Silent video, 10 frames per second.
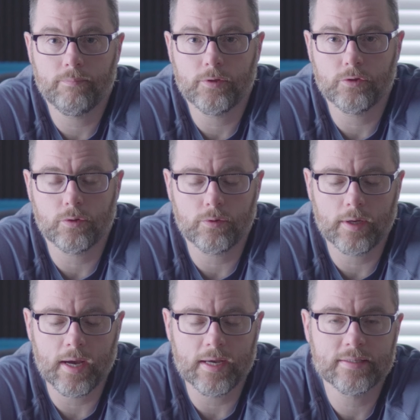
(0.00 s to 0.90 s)
to show you
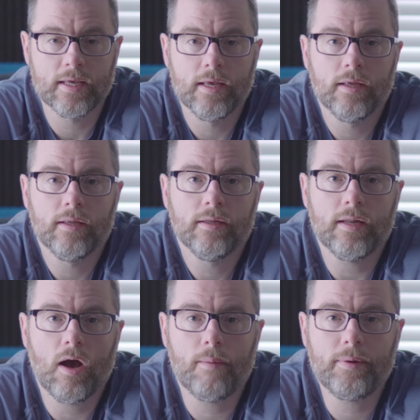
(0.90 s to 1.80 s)
guys.
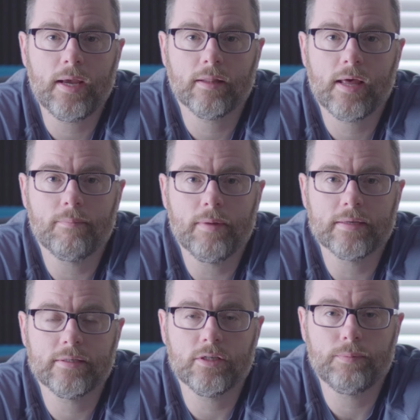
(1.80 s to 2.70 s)
Now, I've been getting a lot of
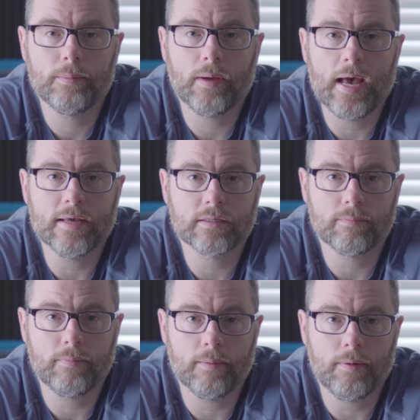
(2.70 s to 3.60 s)
messages, people
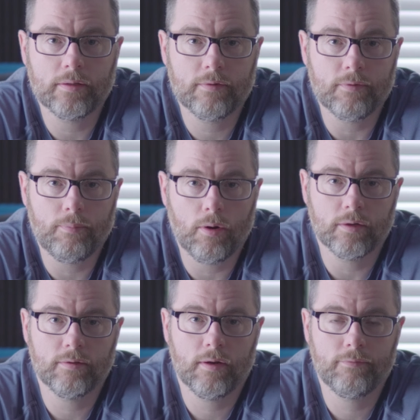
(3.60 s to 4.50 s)
asking me about different
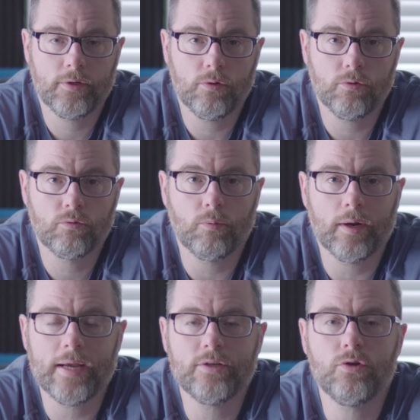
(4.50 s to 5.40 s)
parts that I've used.
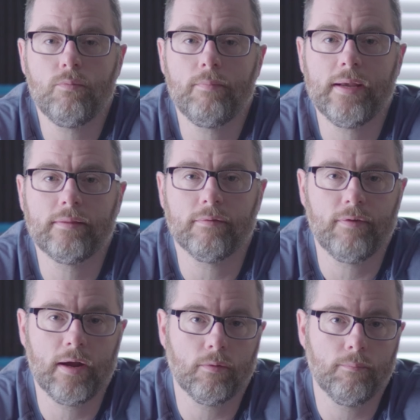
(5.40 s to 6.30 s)
When I do make the
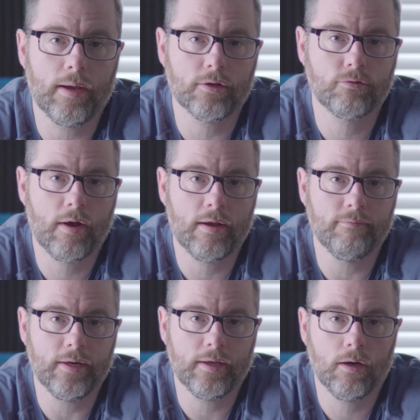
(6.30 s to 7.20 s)
final
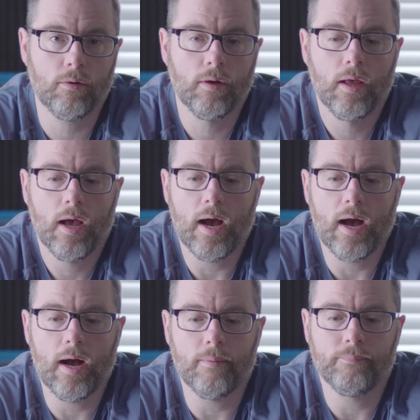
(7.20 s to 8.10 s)
Megatron video,
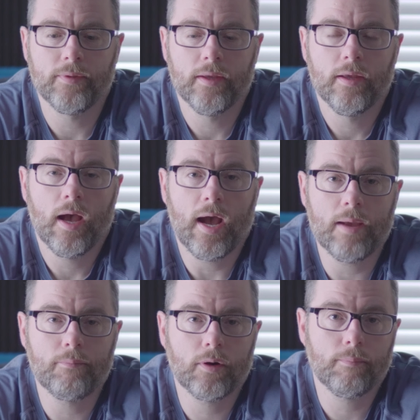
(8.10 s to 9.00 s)
I
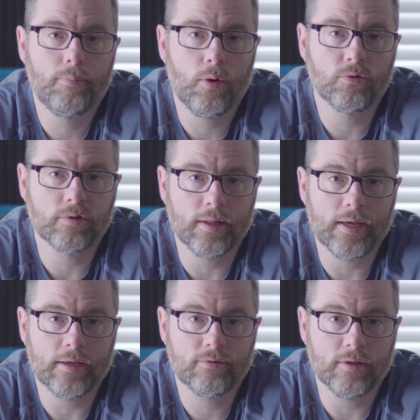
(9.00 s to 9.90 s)
am going to post
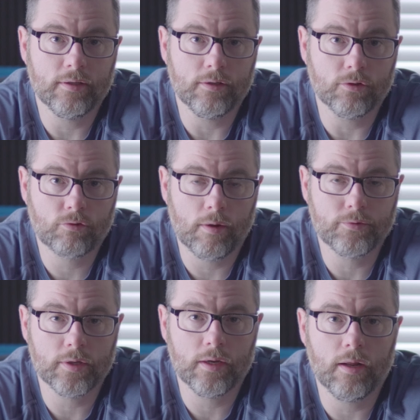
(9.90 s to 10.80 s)
links in the
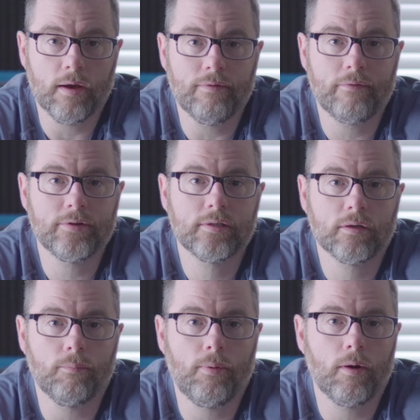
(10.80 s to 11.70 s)
description of every
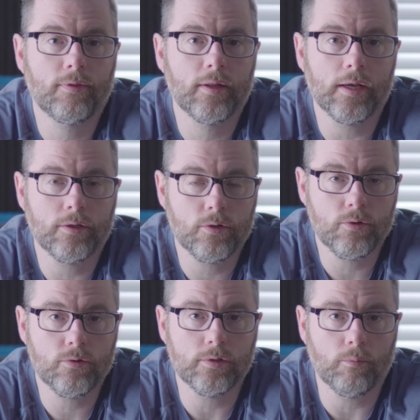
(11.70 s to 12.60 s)
single part that I
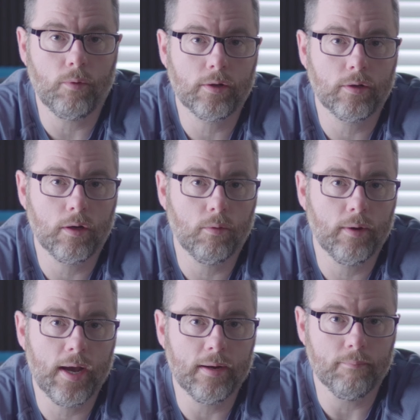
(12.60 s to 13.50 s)
used and where you can go
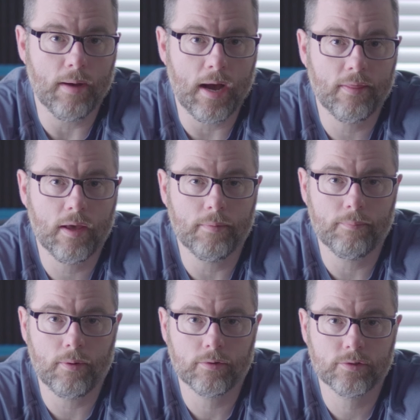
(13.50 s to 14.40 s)
ahead and buy them
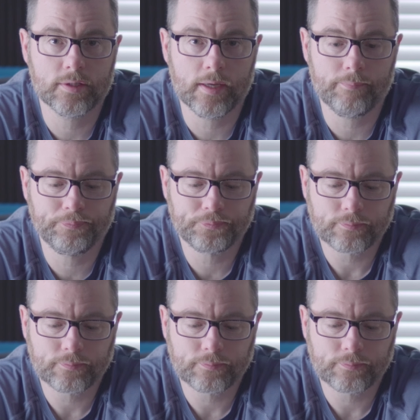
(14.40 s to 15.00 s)
and purchase them.